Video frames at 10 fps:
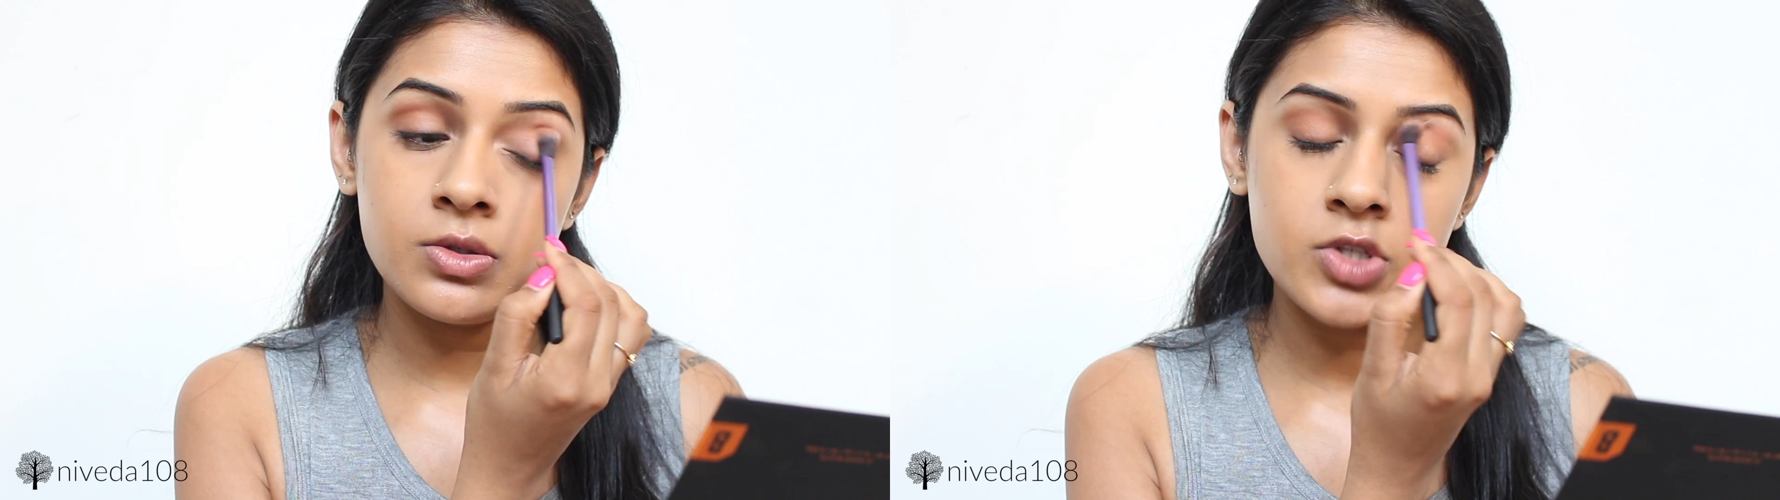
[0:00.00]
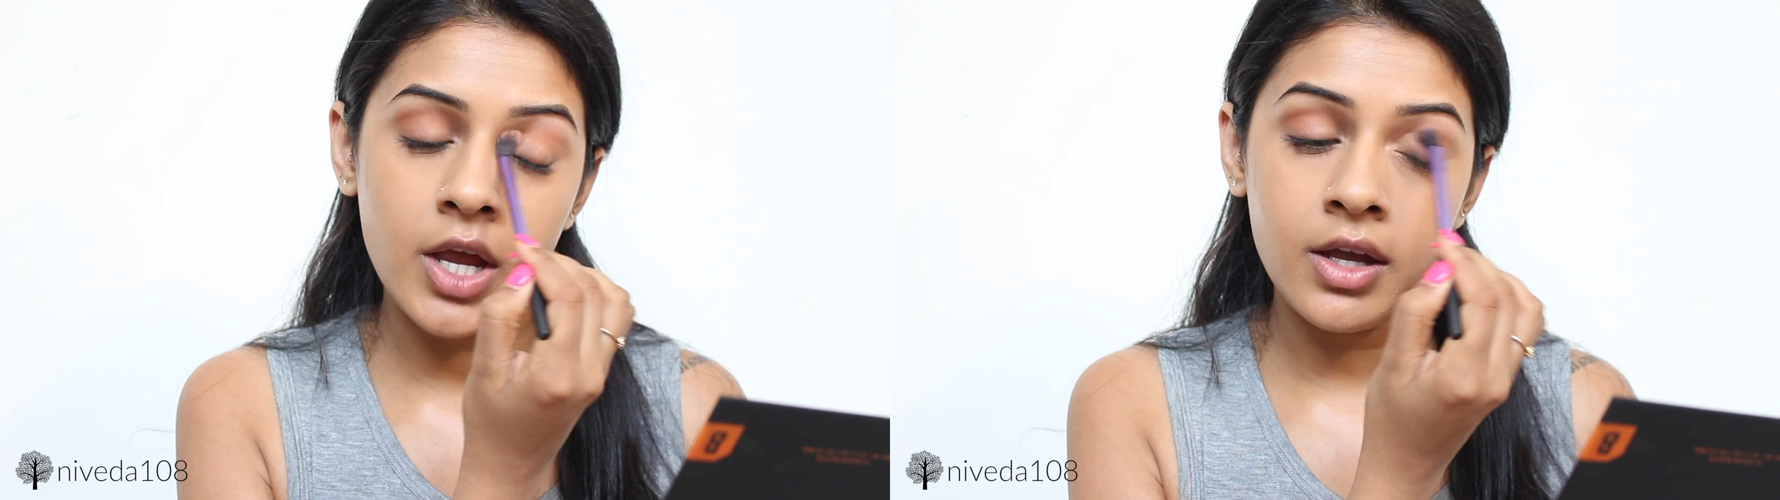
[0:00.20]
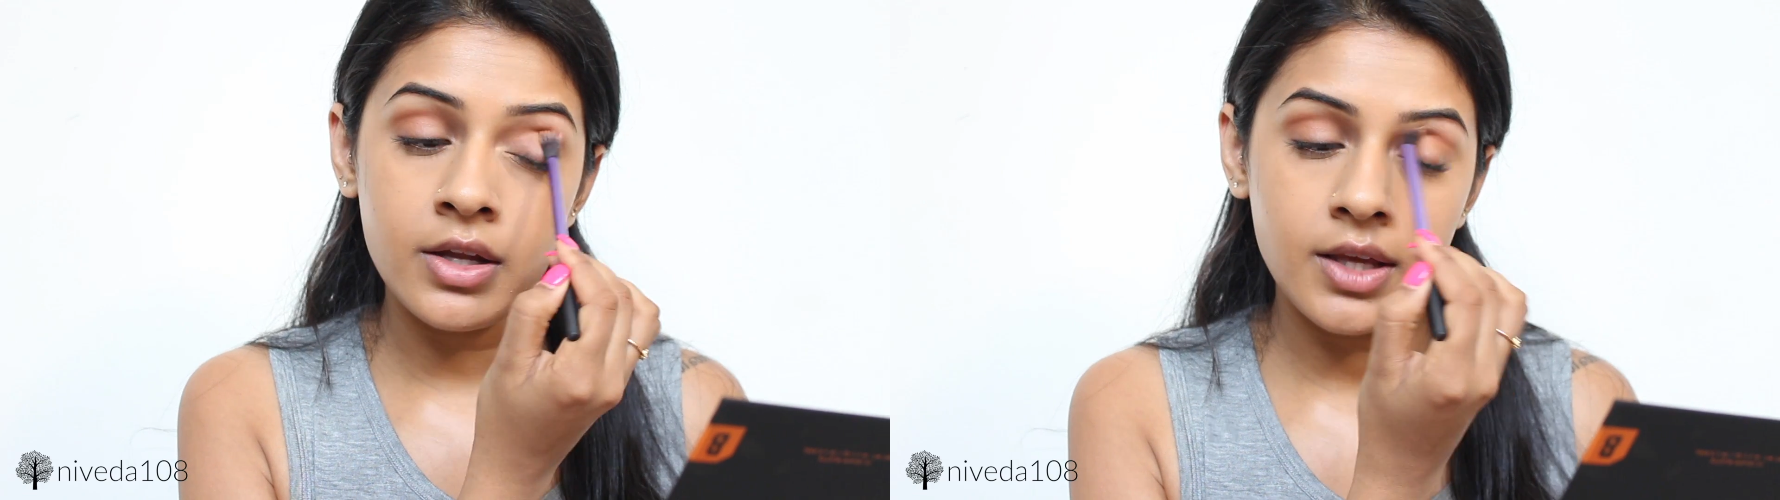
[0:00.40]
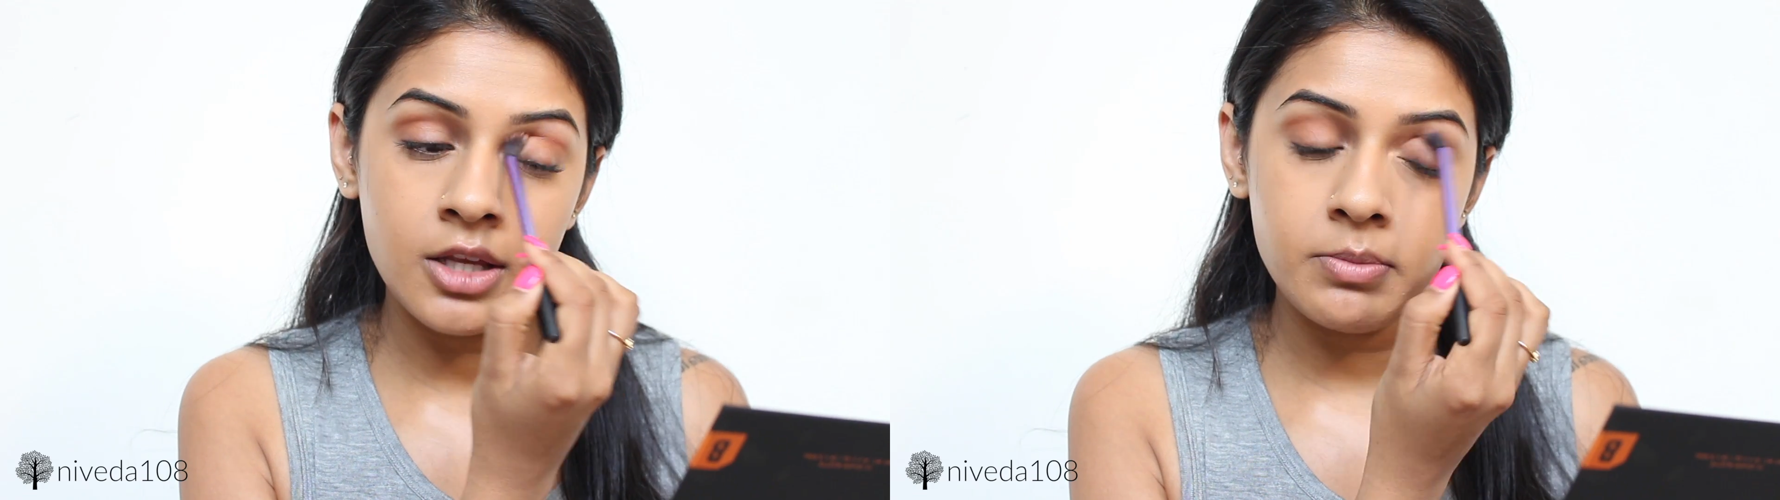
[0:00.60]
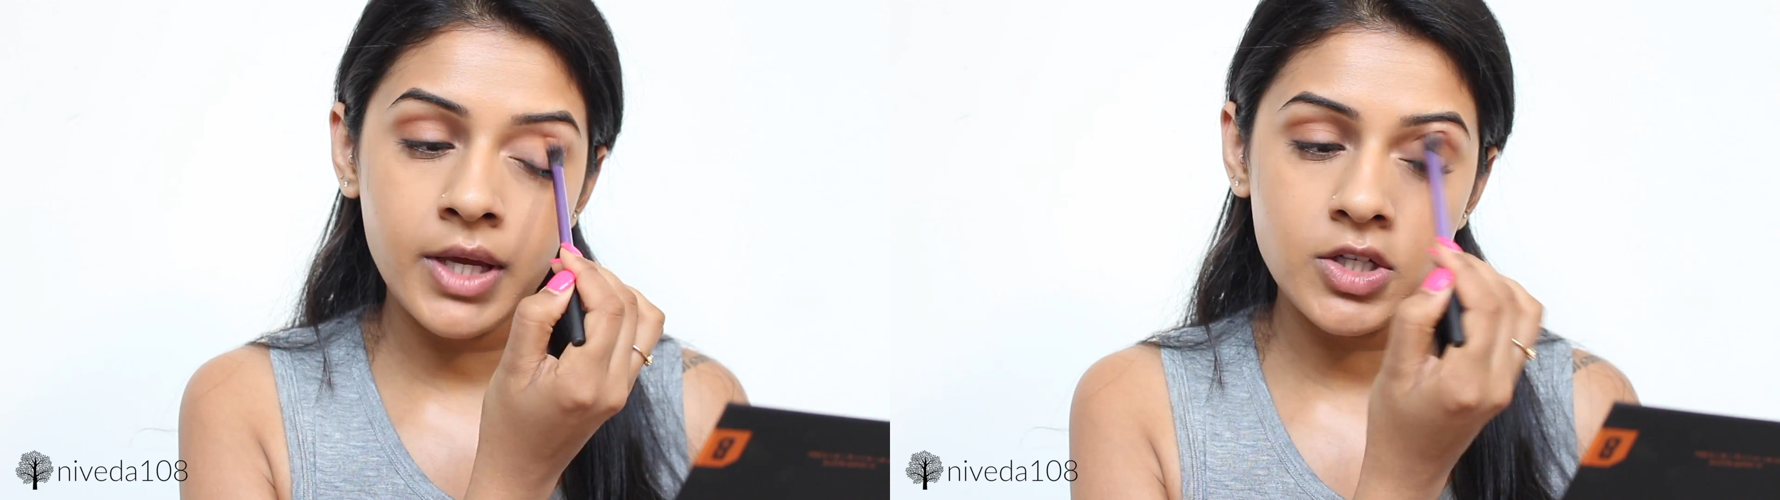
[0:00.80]
to check on
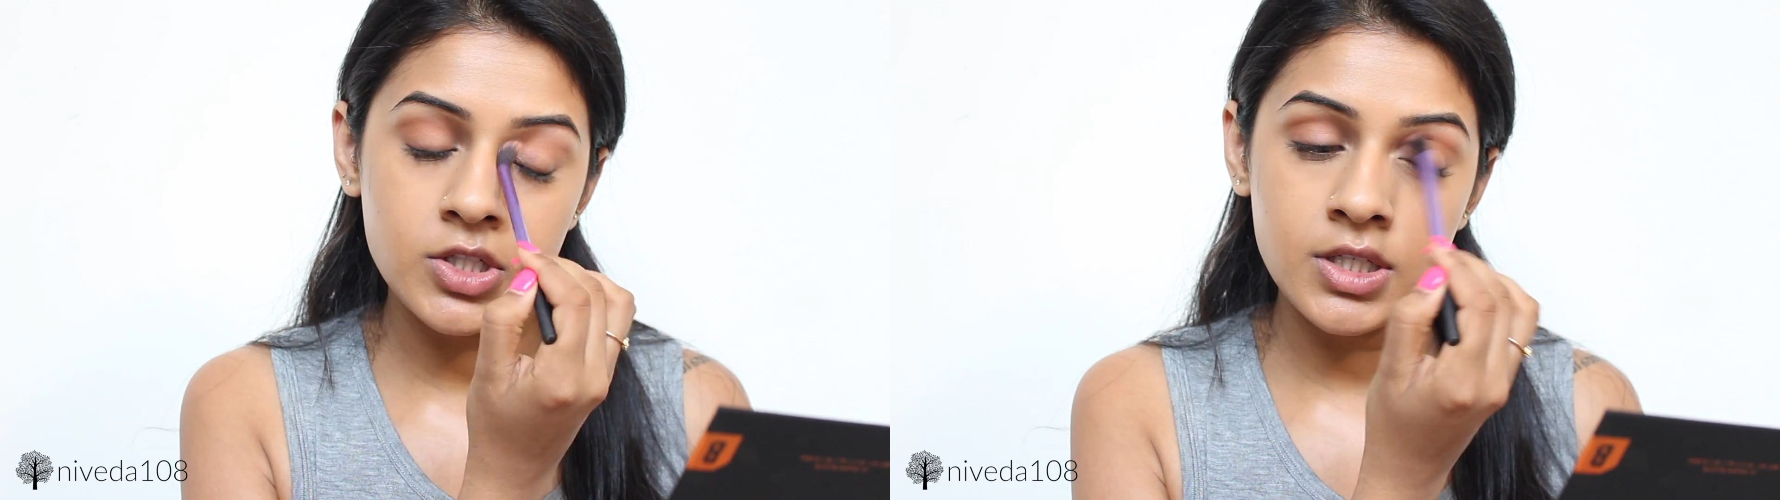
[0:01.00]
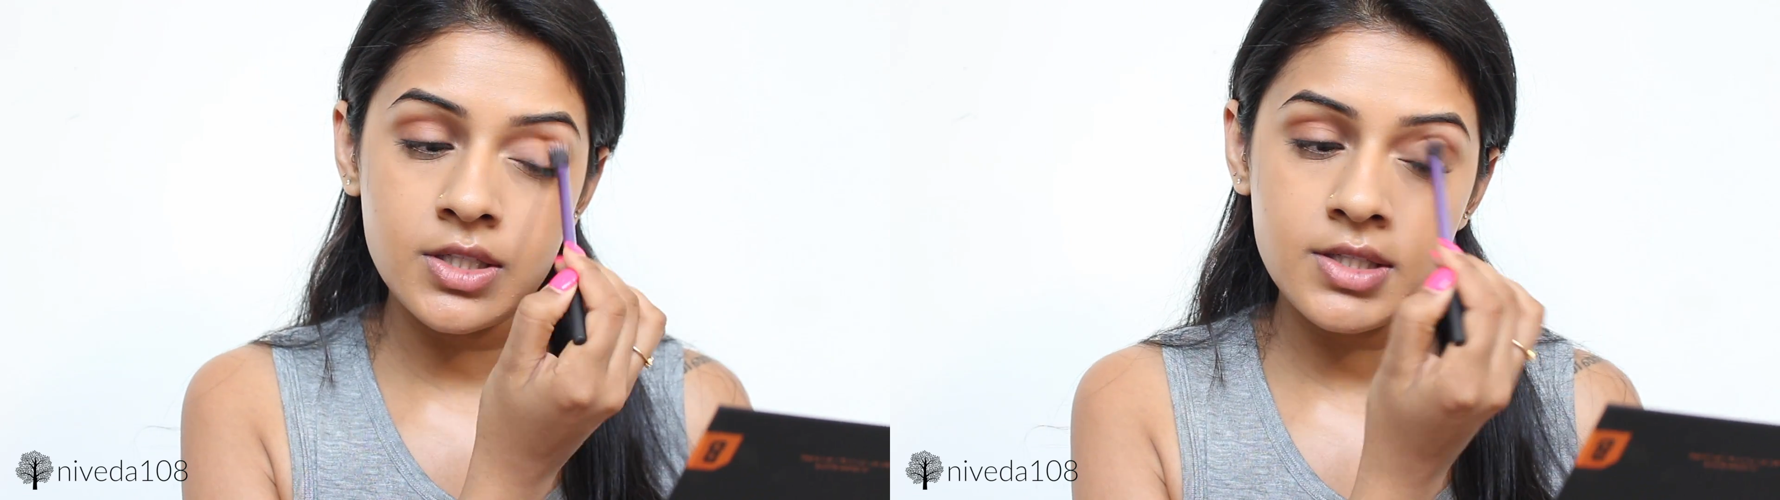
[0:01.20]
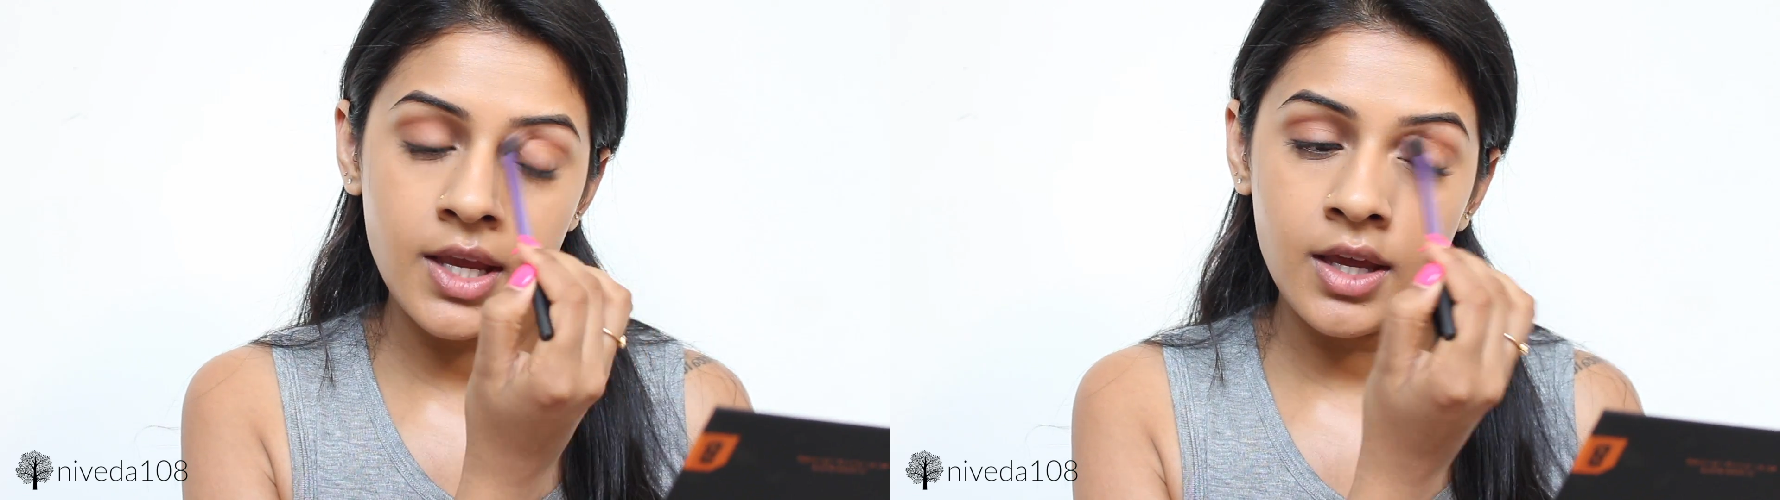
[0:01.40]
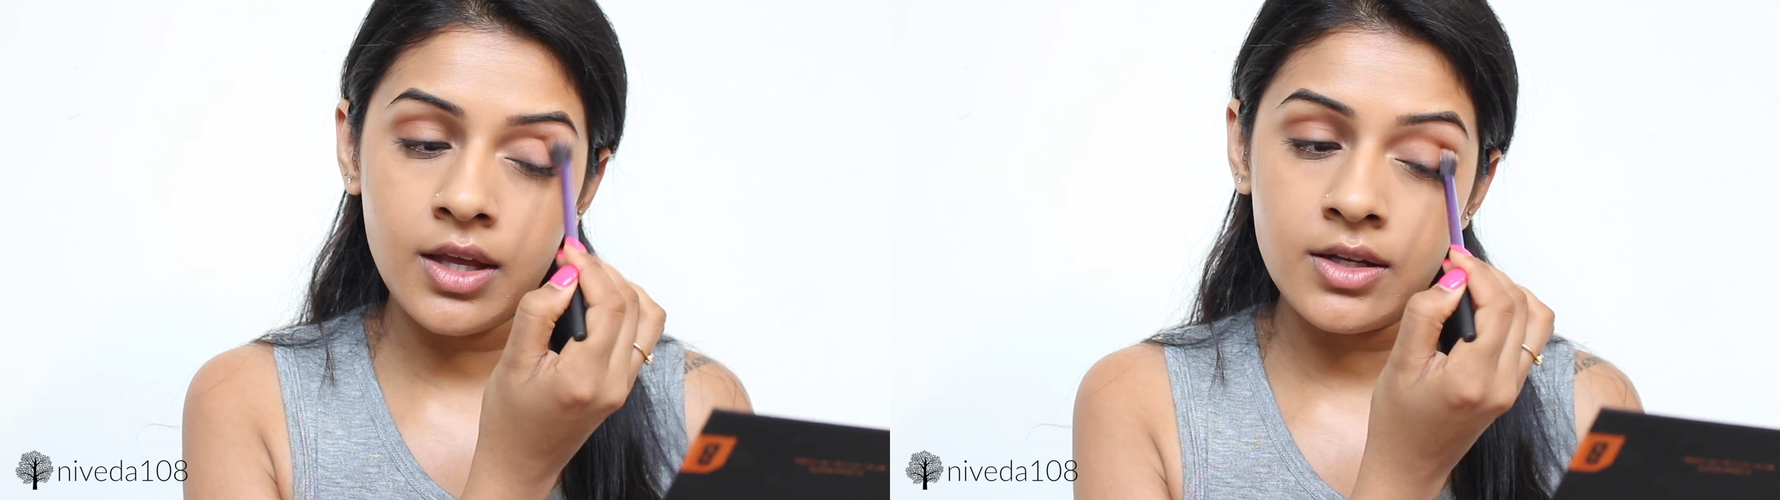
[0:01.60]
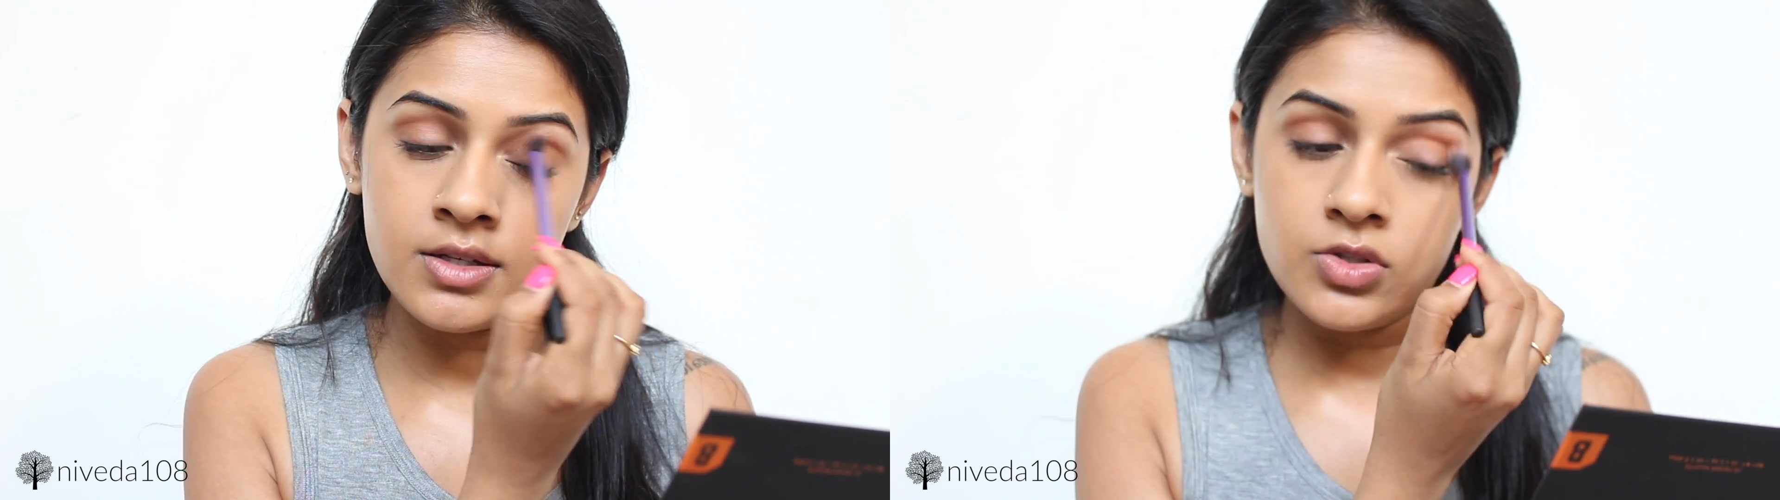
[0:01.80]
inpatients and